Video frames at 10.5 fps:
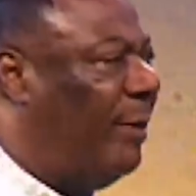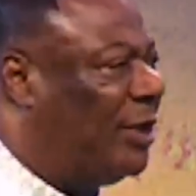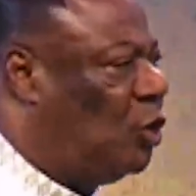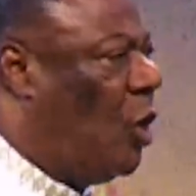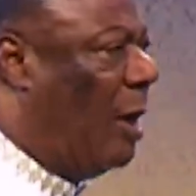
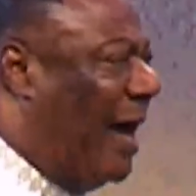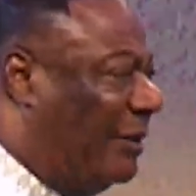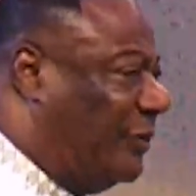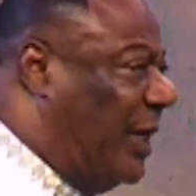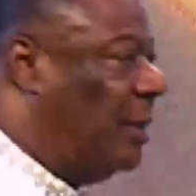know about
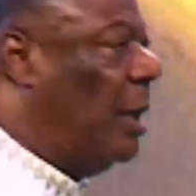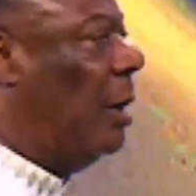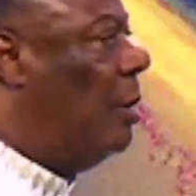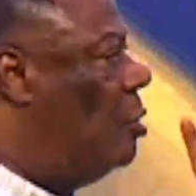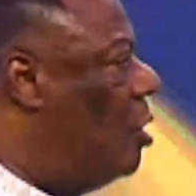faith.
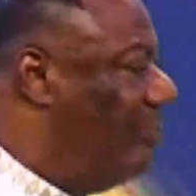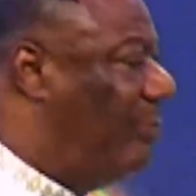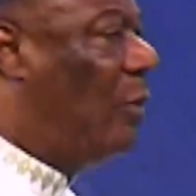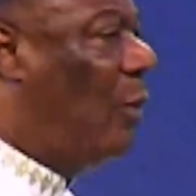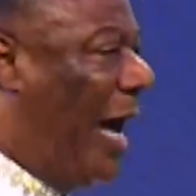Number
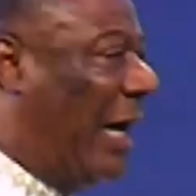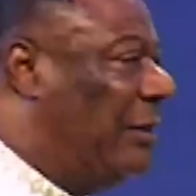one,